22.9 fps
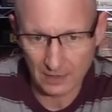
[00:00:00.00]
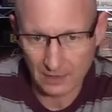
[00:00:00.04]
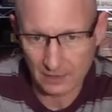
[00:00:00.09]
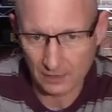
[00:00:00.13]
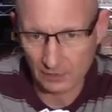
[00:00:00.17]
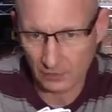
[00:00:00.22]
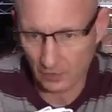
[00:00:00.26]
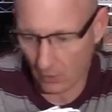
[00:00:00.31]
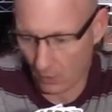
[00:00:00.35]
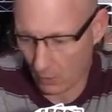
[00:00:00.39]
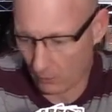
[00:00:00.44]

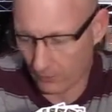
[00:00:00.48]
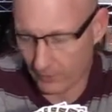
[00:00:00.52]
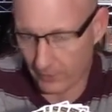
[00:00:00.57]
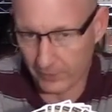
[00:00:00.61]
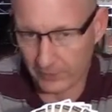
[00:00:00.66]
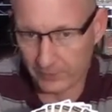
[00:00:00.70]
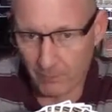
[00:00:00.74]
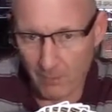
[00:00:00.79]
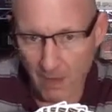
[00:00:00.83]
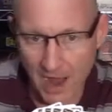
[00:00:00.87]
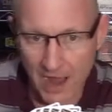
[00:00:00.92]
So there's
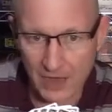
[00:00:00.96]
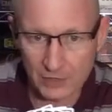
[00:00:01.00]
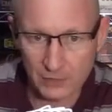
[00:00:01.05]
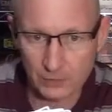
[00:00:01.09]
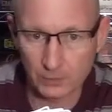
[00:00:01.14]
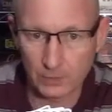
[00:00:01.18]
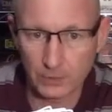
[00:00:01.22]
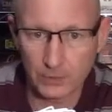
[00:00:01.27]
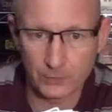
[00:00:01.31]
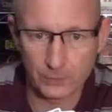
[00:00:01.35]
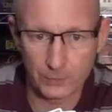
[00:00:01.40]

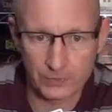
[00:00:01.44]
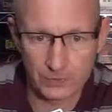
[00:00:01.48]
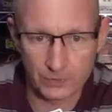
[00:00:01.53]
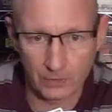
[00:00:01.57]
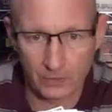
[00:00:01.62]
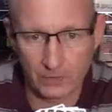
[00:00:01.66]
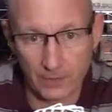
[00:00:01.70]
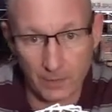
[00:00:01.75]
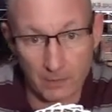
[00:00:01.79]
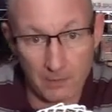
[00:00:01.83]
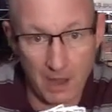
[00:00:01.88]
modules, which are
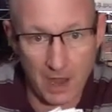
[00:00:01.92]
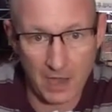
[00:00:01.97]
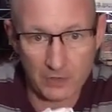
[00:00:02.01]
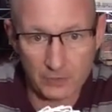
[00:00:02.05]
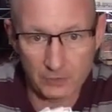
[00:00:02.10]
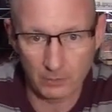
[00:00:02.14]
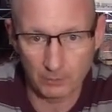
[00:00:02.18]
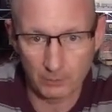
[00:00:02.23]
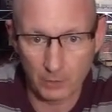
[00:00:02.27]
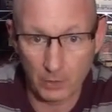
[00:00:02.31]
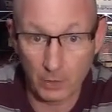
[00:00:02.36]
in the
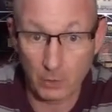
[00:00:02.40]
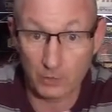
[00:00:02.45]
module book,